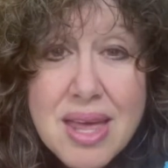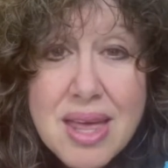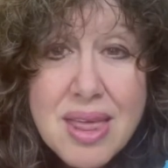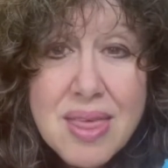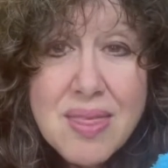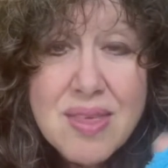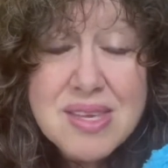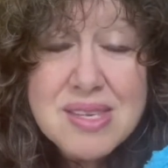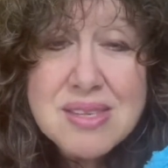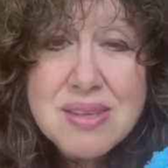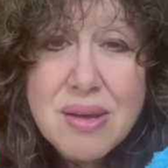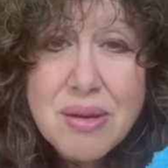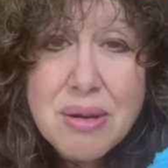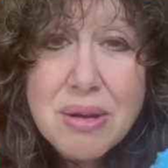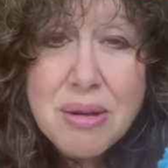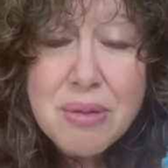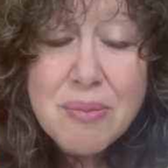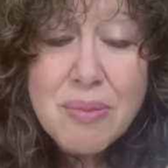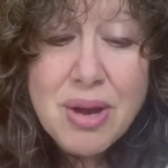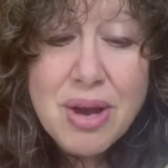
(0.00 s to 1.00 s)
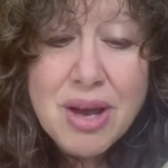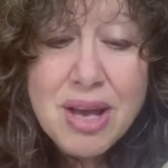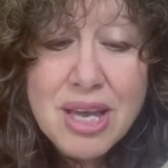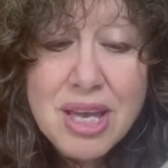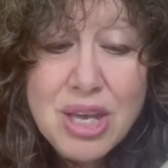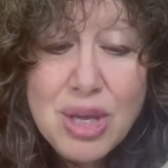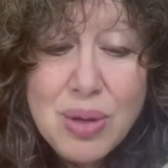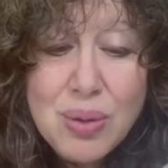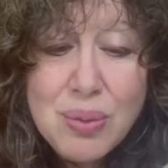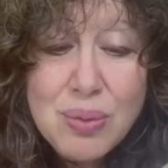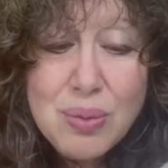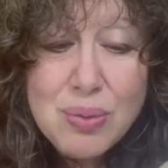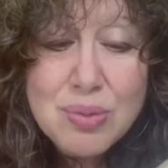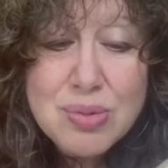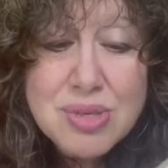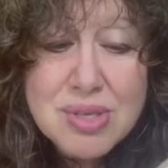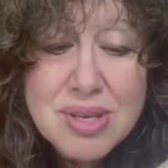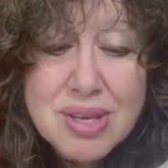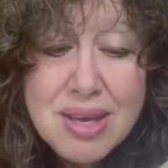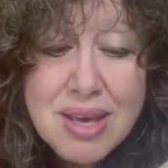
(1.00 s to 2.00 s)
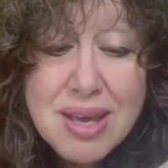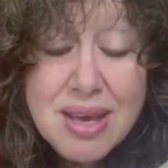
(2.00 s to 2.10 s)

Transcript: This time I used